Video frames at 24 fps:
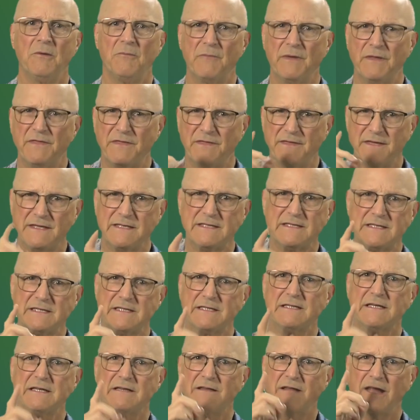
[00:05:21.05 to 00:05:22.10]
But this
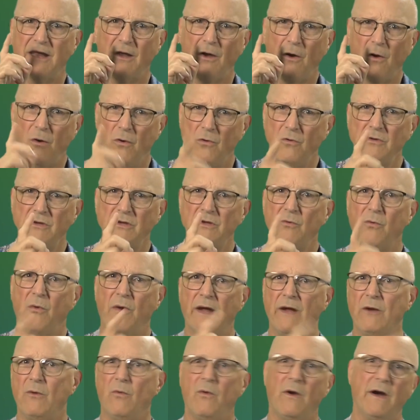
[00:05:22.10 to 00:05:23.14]
isn't the only
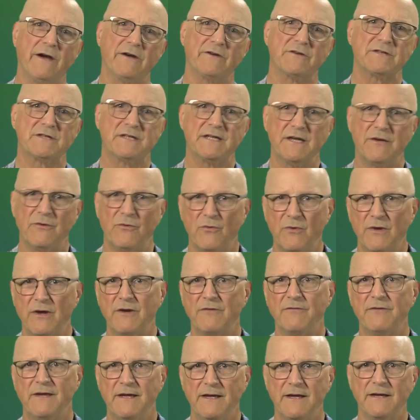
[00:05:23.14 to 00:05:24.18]
way wires get rid
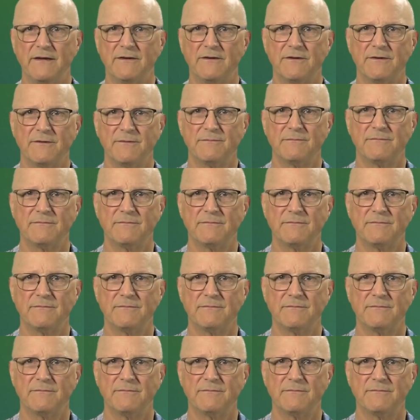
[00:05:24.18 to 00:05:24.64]
of heat.